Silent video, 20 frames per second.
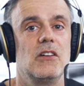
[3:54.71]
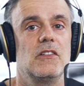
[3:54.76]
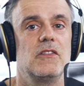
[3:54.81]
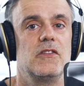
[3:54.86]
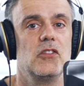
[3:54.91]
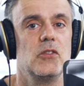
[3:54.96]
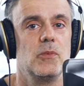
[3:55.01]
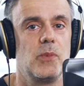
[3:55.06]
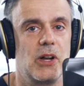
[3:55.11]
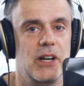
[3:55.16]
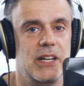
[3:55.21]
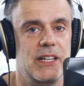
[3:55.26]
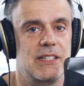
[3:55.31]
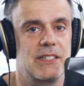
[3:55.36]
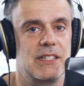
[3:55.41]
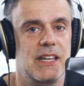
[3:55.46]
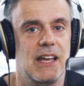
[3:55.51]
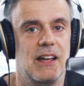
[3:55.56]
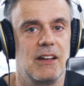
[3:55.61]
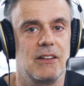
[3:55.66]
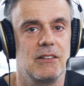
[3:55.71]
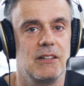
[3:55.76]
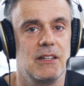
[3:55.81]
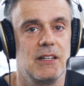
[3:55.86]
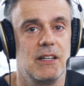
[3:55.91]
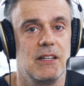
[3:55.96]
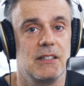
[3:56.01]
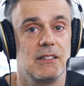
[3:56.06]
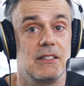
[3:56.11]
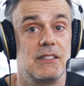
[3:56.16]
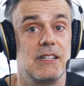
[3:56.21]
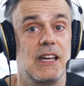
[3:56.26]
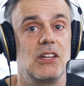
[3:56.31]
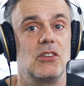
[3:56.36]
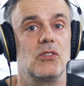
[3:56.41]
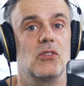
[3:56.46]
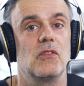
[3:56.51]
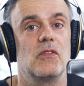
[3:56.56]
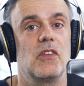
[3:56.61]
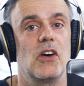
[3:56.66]
full bodied sound to
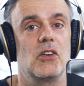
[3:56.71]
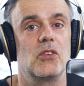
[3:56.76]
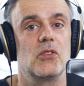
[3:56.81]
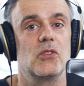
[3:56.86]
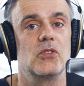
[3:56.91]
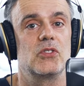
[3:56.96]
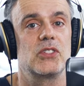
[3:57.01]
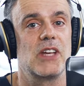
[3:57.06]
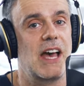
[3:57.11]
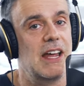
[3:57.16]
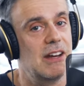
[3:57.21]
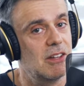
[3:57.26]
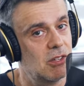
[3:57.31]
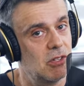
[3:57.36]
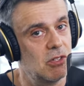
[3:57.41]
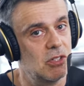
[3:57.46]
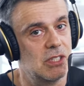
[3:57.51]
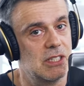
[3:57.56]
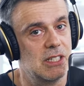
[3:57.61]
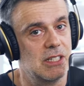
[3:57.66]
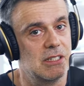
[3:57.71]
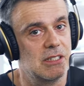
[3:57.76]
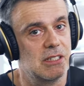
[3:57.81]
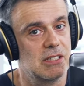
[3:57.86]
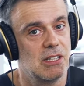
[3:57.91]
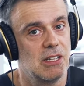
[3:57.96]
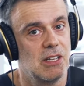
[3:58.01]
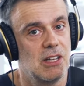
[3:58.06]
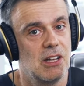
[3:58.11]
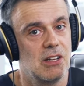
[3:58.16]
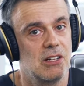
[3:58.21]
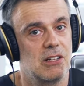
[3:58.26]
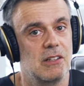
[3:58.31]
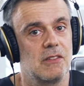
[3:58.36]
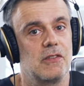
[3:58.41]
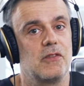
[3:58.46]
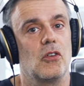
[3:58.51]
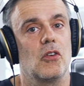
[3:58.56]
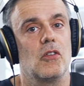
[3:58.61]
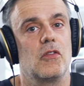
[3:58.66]
take your vocals and acoustics to
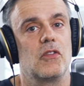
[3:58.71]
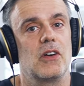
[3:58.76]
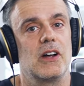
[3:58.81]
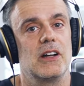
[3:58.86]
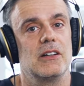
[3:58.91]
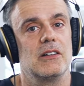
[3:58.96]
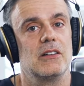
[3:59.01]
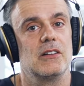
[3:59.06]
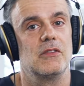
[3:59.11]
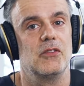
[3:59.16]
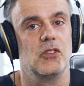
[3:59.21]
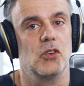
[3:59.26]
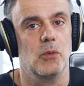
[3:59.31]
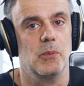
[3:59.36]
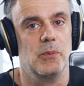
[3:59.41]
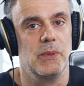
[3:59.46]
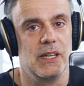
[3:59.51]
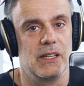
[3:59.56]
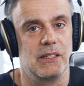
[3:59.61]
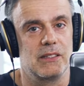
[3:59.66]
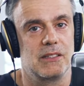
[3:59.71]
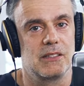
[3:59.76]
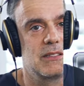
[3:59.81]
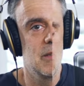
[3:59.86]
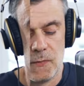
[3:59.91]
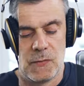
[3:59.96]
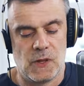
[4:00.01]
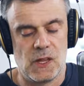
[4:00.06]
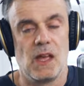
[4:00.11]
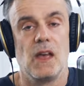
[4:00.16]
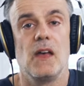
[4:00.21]
the forefront of your mix.